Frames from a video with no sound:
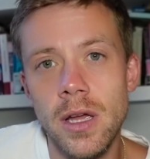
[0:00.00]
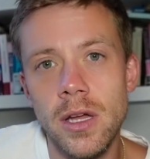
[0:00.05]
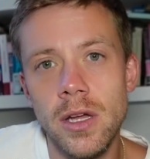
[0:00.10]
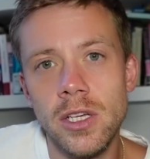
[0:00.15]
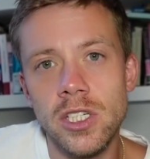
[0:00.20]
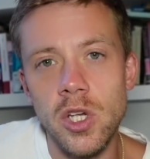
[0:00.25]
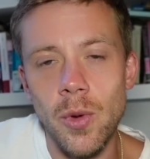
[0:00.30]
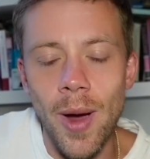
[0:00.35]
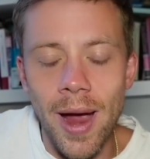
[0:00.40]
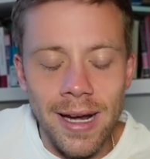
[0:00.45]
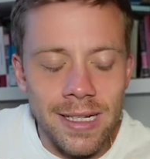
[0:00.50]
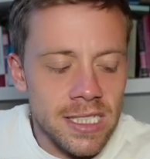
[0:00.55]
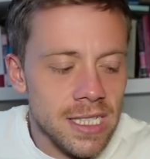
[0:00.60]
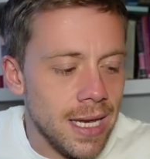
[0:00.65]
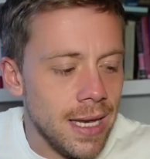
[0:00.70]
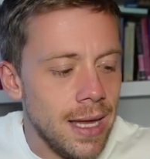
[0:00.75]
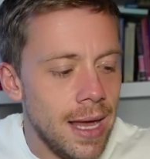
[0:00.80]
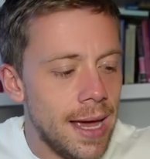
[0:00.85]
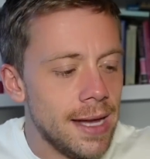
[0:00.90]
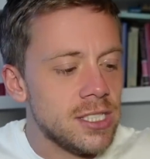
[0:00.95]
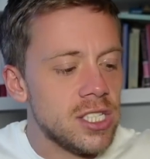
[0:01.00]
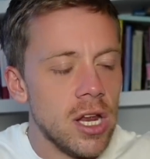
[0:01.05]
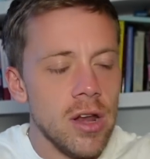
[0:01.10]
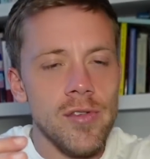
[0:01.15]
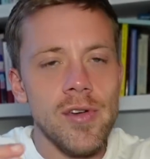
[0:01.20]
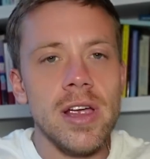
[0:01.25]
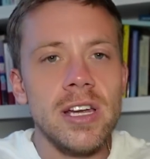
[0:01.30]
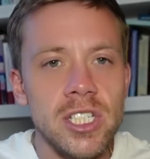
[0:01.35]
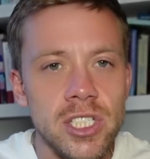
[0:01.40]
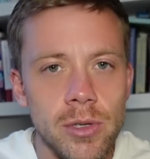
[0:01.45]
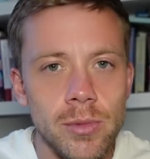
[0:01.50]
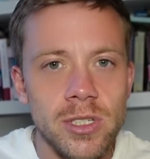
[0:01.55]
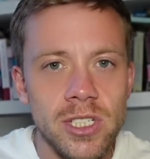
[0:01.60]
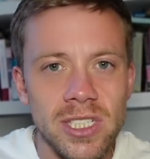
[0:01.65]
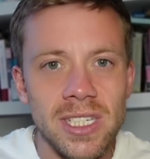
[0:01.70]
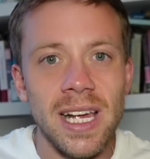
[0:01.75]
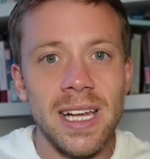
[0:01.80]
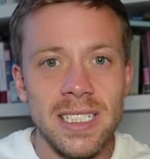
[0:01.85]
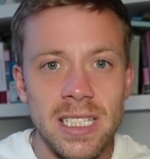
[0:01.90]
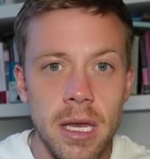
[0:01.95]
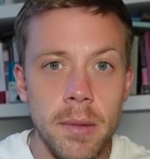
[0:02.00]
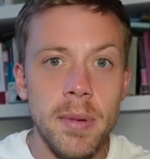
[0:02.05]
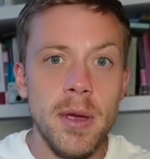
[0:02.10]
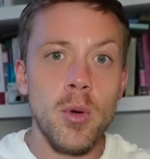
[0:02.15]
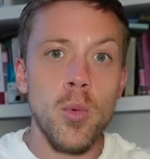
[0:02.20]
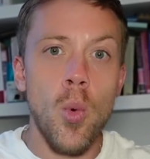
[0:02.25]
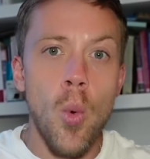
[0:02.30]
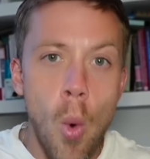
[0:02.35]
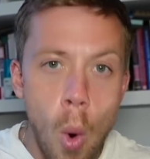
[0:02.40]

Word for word: So, actually, a generation which has actually been